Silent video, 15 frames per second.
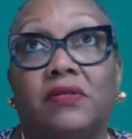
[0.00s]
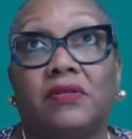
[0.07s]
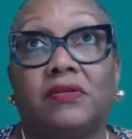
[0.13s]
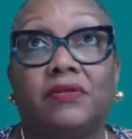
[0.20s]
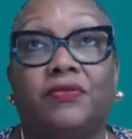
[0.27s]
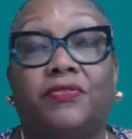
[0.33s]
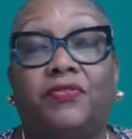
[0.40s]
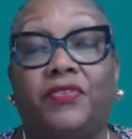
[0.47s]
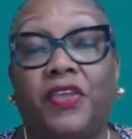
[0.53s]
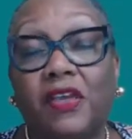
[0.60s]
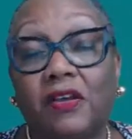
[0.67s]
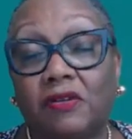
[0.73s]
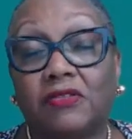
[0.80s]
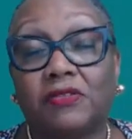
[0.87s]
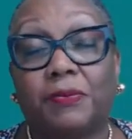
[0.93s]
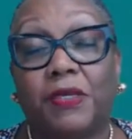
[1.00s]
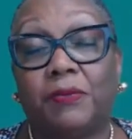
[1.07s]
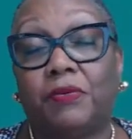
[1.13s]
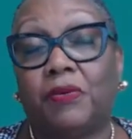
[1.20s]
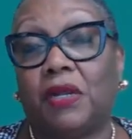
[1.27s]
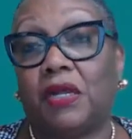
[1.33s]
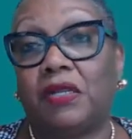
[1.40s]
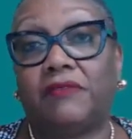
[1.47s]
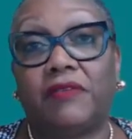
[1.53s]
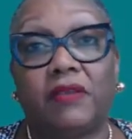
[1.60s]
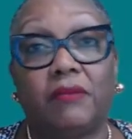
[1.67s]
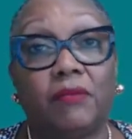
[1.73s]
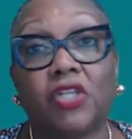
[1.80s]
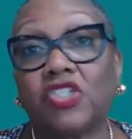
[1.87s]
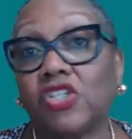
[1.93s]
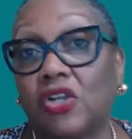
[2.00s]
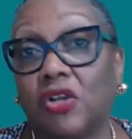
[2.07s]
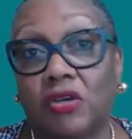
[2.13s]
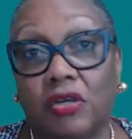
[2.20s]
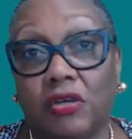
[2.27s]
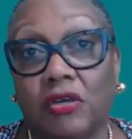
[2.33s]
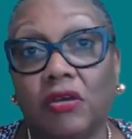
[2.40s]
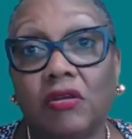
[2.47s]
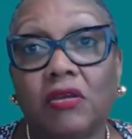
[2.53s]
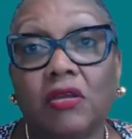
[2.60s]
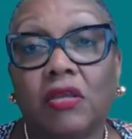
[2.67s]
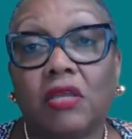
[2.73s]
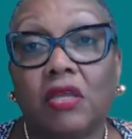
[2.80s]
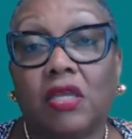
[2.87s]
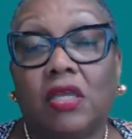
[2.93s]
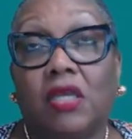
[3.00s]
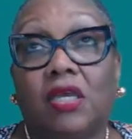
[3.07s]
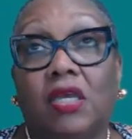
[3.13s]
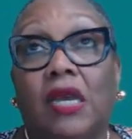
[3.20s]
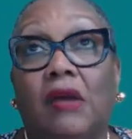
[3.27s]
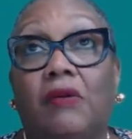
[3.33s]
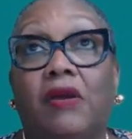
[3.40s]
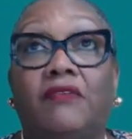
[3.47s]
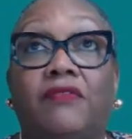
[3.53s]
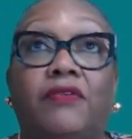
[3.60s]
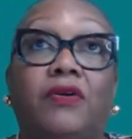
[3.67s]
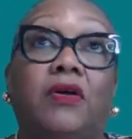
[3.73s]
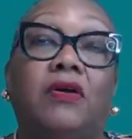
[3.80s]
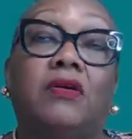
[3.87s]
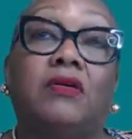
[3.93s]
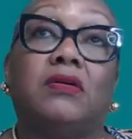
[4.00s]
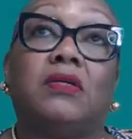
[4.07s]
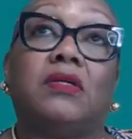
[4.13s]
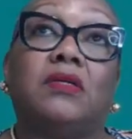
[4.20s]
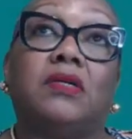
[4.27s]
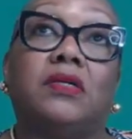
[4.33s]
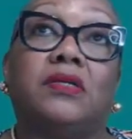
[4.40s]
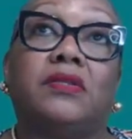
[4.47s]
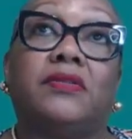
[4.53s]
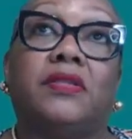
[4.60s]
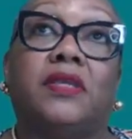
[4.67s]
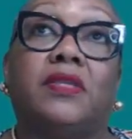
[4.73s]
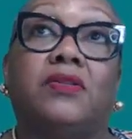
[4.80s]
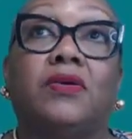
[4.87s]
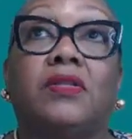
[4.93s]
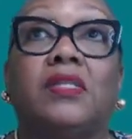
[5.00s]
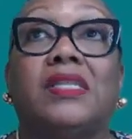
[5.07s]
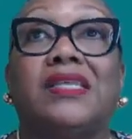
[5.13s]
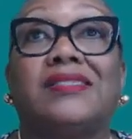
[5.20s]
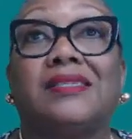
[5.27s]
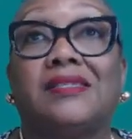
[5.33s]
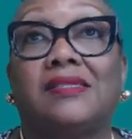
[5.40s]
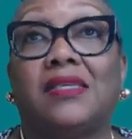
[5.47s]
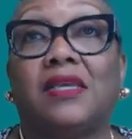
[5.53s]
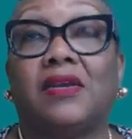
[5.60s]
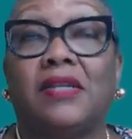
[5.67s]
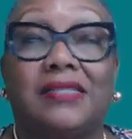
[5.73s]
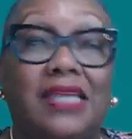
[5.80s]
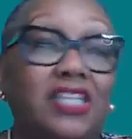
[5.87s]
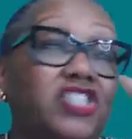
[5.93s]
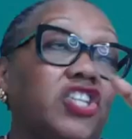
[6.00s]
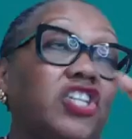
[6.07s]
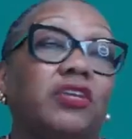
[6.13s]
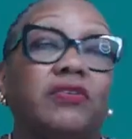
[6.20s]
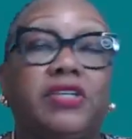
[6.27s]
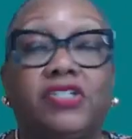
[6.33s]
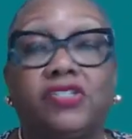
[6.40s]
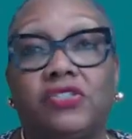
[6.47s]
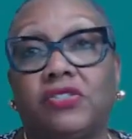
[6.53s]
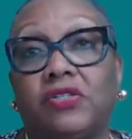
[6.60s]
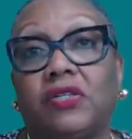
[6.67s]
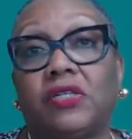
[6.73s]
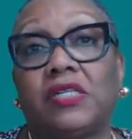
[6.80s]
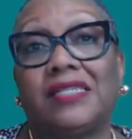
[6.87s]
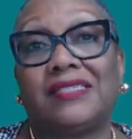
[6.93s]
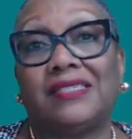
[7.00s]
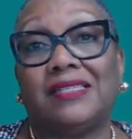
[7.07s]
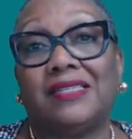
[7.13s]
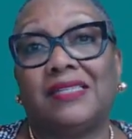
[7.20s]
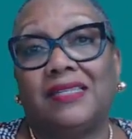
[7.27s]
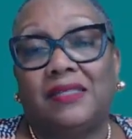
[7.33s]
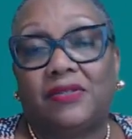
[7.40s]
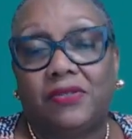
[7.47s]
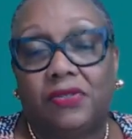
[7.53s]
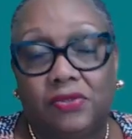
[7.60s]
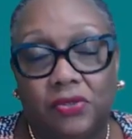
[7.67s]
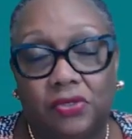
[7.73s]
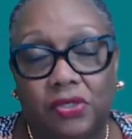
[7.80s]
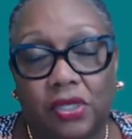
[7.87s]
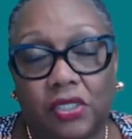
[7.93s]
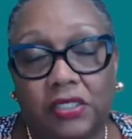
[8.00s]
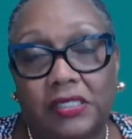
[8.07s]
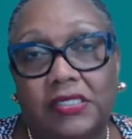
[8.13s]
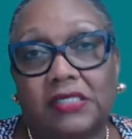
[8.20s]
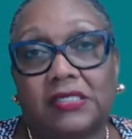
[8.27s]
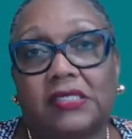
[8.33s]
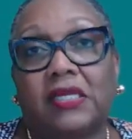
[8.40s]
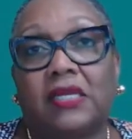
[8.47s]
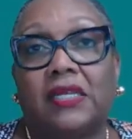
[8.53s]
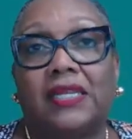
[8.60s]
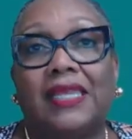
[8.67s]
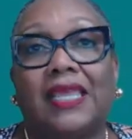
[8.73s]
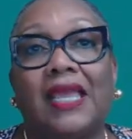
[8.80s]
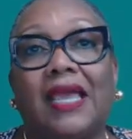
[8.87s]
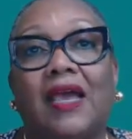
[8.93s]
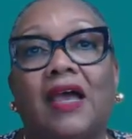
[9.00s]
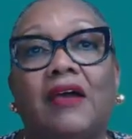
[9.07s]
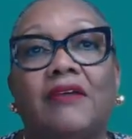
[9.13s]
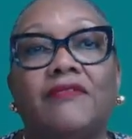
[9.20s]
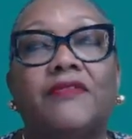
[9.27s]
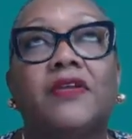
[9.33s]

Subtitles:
field, people are living much longer. However, they don't necessarily, that generation do not necessarily have